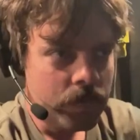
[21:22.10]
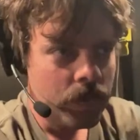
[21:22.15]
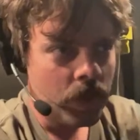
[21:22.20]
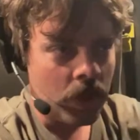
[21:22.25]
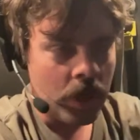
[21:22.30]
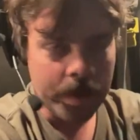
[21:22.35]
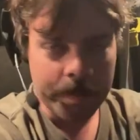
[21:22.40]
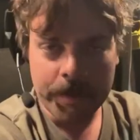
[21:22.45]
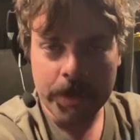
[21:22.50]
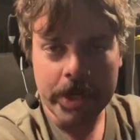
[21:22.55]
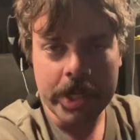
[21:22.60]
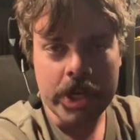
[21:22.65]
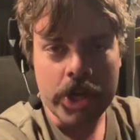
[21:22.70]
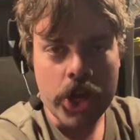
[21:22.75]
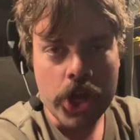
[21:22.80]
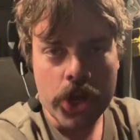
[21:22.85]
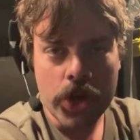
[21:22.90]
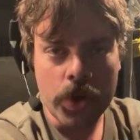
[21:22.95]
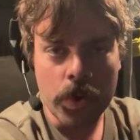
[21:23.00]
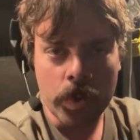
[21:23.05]
are pretty
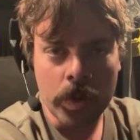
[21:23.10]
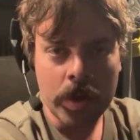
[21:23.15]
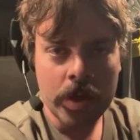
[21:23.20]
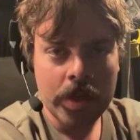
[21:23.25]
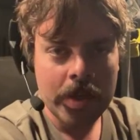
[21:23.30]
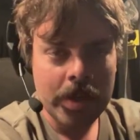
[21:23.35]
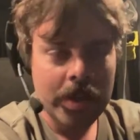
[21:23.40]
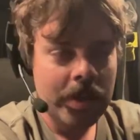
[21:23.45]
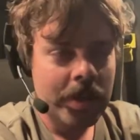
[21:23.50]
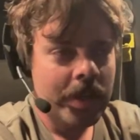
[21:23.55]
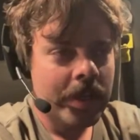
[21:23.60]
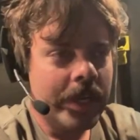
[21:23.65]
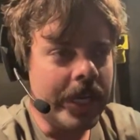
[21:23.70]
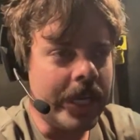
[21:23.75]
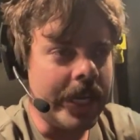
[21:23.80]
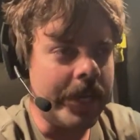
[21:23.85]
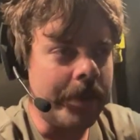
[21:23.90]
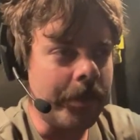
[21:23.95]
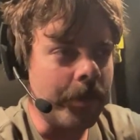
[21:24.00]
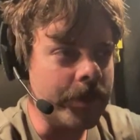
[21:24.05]
new
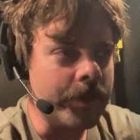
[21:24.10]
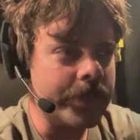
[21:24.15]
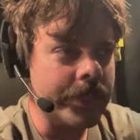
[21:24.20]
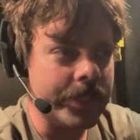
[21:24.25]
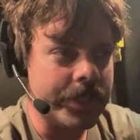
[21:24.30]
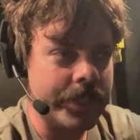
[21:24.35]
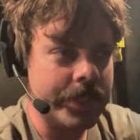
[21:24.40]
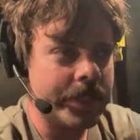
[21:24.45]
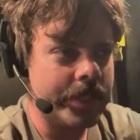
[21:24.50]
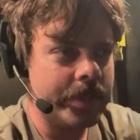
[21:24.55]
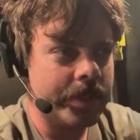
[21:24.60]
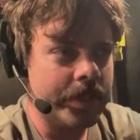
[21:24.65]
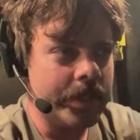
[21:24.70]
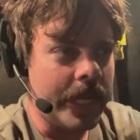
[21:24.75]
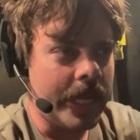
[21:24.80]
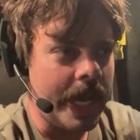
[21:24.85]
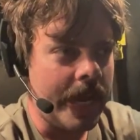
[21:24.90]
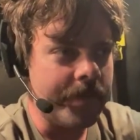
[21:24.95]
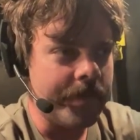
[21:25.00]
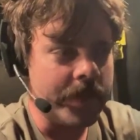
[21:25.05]
and we're just
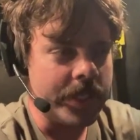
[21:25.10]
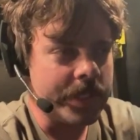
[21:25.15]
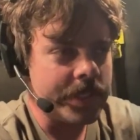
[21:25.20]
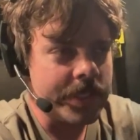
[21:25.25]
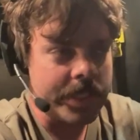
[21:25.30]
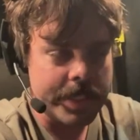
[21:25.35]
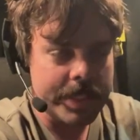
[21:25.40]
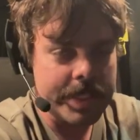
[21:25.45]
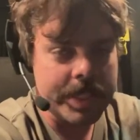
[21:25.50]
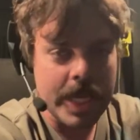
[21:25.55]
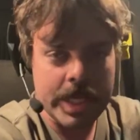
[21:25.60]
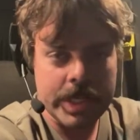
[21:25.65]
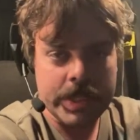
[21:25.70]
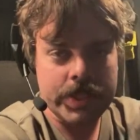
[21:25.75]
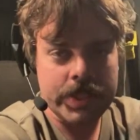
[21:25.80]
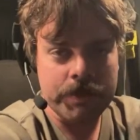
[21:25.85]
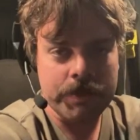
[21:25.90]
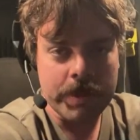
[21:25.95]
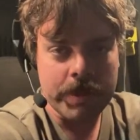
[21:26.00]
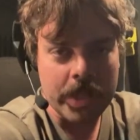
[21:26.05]
having
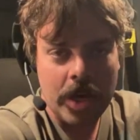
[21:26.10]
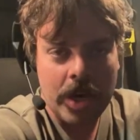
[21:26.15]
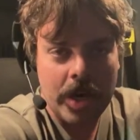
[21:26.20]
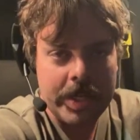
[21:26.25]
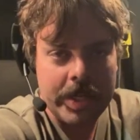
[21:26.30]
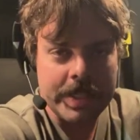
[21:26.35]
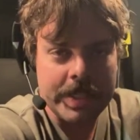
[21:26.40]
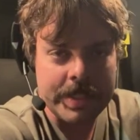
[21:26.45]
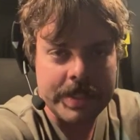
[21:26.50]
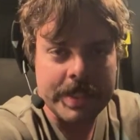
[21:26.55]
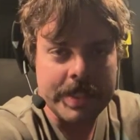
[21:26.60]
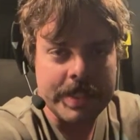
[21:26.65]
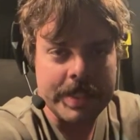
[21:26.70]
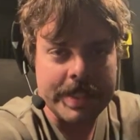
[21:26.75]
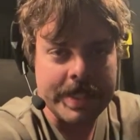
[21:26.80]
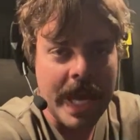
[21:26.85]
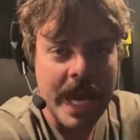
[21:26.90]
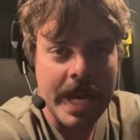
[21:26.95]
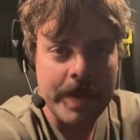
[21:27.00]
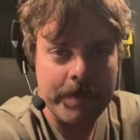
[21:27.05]
success with audiences,
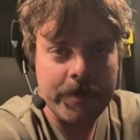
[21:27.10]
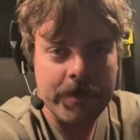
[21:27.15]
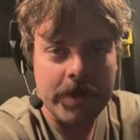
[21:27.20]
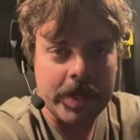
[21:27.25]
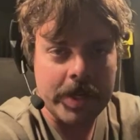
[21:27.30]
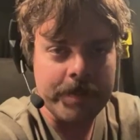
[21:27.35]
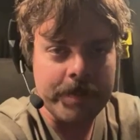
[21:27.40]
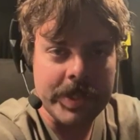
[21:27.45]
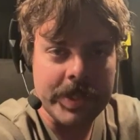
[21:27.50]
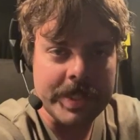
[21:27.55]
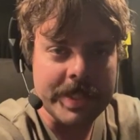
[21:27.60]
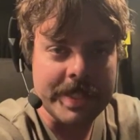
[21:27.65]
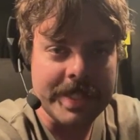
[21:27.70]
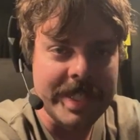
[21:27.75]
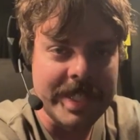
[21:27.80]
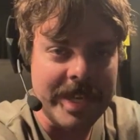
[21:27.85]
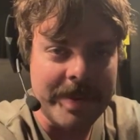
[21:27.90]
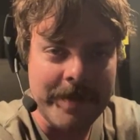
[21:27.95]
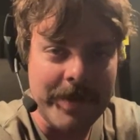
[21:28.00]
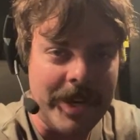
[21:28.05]
that fucking
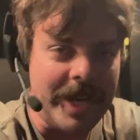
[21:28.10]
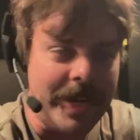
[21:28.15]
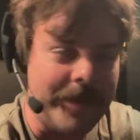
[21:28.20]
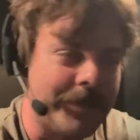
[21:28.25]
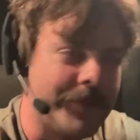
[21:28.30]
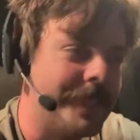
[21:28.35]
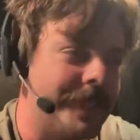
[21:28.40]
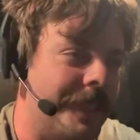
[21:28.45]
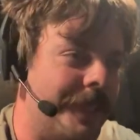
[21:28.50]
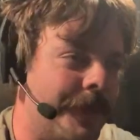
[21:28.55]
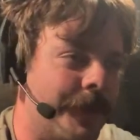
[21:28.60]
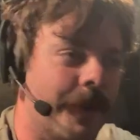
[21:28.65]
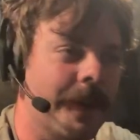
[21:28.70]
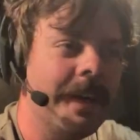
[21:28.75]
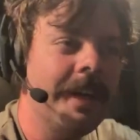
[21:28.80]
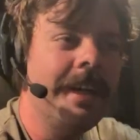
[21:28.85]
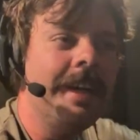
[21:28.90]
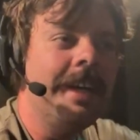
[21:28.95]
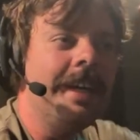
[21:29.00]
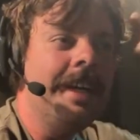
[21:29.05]
pisses them off too.
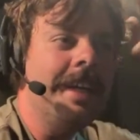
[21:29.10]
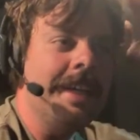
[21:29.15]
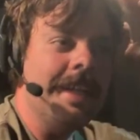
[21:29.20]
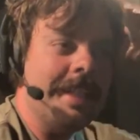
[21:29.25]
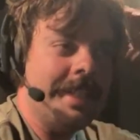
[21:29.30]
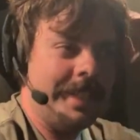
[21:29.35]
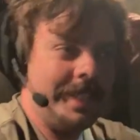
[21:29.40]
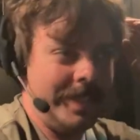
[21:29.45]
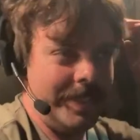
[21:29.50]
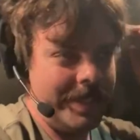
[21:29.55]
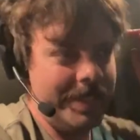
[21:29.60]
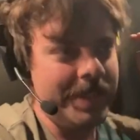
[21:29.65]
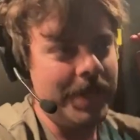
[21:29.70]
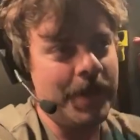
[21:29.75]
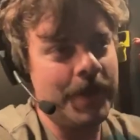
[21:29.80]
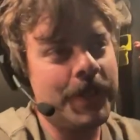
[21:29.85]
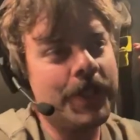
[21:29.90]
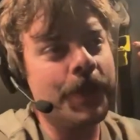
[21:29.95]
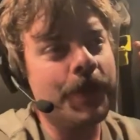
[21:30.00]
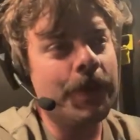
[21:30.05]
So
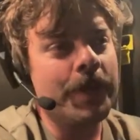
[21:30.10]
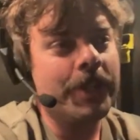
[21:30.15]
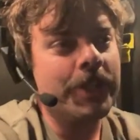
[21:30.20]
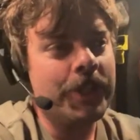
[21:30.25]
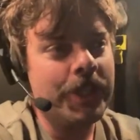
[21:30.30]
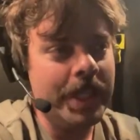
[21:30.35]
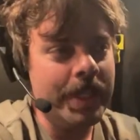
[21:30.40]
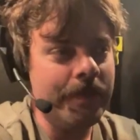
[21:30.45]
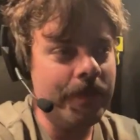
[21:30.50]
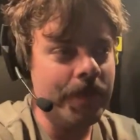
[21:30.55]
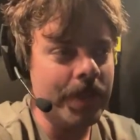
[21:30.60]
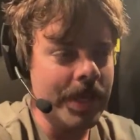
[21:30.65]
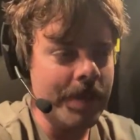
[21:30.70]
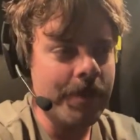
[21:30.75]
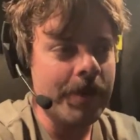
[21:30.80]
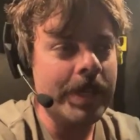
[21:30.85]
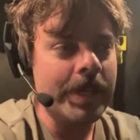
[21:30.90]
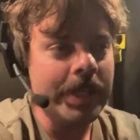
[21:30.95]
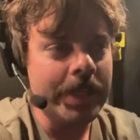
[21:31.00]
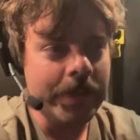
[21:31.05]
to achieve
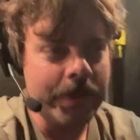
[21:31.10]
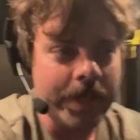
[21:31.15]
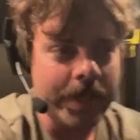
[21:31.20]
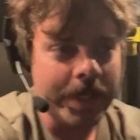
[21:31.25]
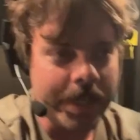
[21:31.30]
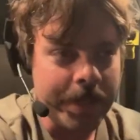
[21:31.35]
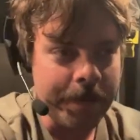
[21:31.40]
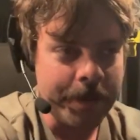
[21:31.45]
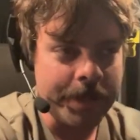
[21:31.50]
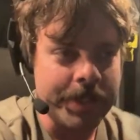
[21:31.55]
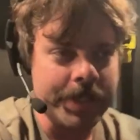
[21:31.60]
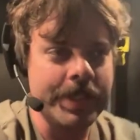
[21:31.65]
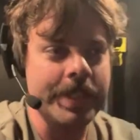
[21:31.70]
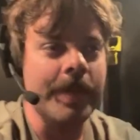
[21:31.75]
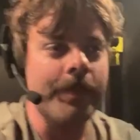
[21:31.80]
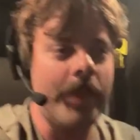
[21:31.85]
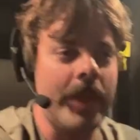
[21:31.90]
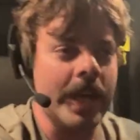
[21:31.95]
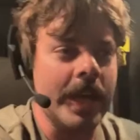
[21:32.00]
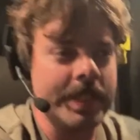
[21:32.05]
liberty unity, which is
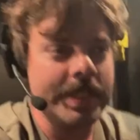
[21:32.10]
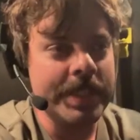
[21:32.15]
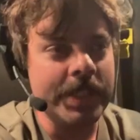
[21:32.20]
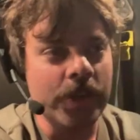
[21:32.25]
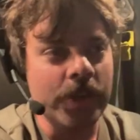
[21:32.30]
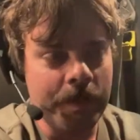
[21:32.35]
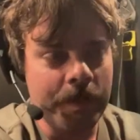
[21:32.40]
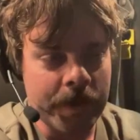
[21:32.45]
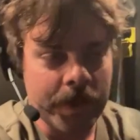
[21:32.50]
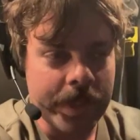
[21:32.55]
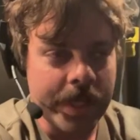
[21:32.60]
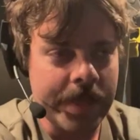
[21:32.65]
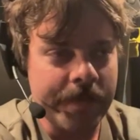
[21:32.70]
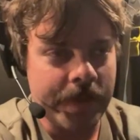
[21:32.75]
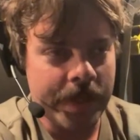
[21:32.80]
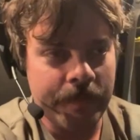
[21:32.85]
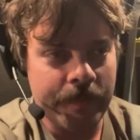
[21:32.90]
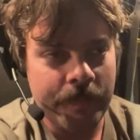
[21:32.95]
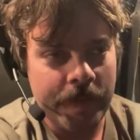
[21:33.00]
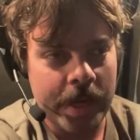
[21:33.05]
something I still believe
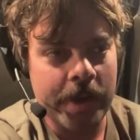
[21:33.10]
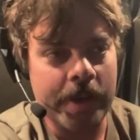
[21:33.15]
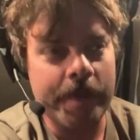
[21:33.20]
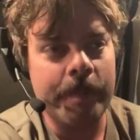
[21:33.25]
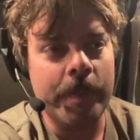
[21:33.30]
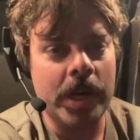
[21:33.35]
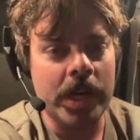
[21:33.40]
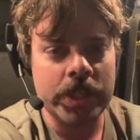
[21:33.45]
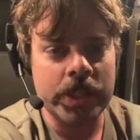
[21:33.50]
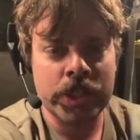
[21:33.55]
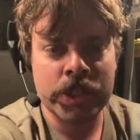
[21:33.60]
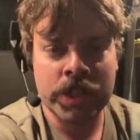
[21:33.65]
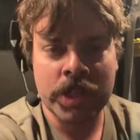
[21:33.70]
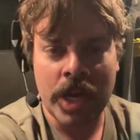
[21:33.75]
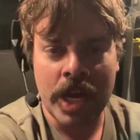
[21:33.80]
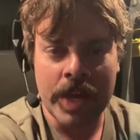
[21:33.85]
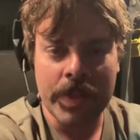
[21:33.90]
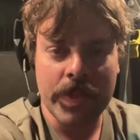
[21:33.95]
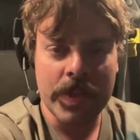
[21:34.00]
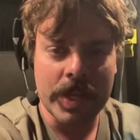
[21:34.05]
in very much,
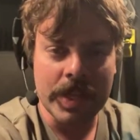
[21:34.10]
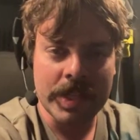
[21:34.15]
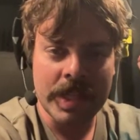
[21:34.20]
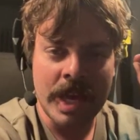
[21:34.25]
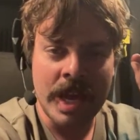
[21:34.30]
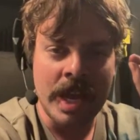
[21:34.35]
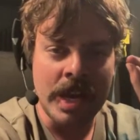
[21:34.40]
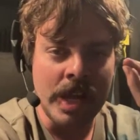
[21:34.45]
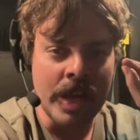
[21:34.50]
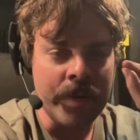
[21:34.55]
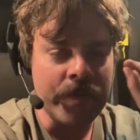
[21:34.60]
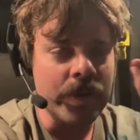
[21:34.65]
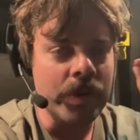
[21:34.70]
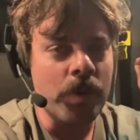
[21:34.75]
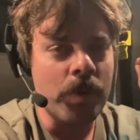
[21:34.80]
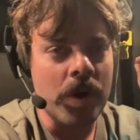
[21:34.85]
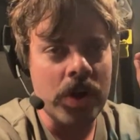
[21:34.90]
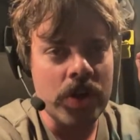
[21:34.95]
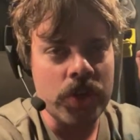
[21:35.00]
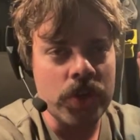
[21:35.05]
I think that
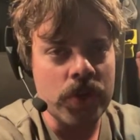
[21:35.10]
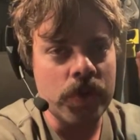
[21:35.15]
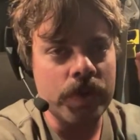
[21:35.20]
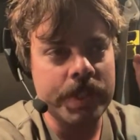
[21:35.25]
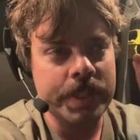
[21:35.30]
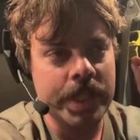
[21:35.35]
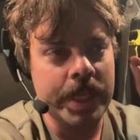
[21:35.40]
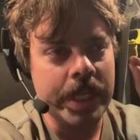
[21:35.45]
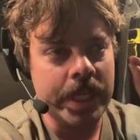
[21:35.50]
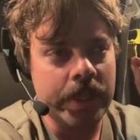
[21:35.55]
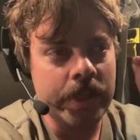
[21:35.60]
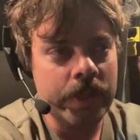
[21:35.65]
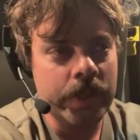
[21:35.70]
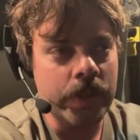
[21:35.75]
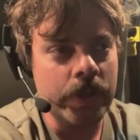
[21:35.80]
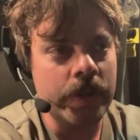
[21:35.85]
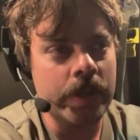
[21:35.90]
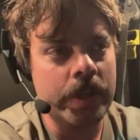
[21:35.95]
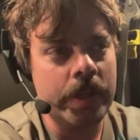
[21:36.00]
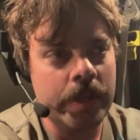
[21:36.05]
everyone who is a
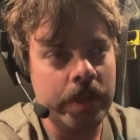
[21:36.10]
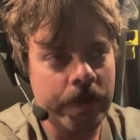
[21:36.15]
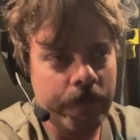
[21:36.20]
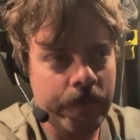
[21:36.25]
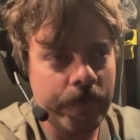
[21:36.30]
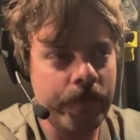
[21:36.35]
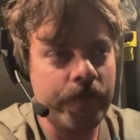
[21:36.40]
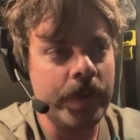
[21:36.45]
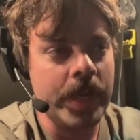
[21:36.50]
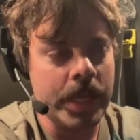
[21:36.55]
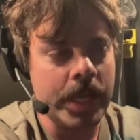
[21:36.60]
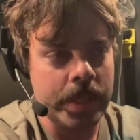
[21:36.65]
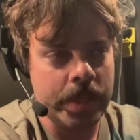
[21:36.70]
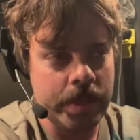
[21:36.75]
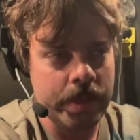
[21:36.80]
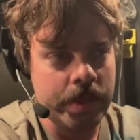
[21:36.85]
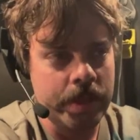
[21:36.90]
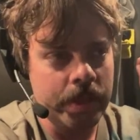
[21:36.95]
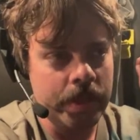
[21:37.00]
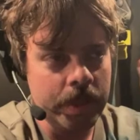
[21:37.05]
good faith
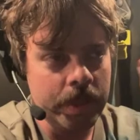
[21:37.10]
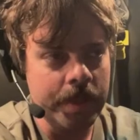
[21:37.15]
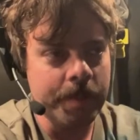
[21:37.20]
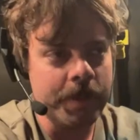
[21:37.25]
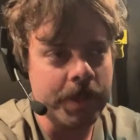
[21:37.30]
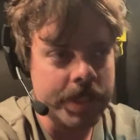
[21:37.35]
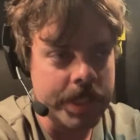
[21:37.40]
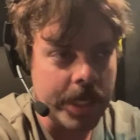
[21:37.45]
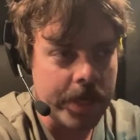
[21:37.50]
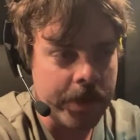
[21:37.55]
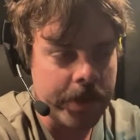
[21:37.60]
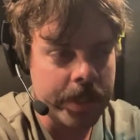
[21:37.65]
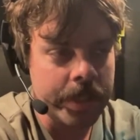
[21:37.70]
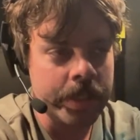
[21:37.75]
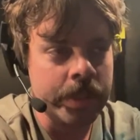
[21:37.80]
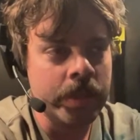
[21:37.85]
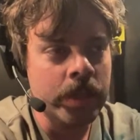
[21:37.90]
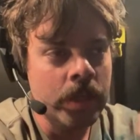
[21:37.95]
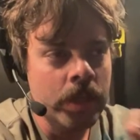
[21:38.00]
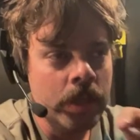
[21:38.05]
libertarian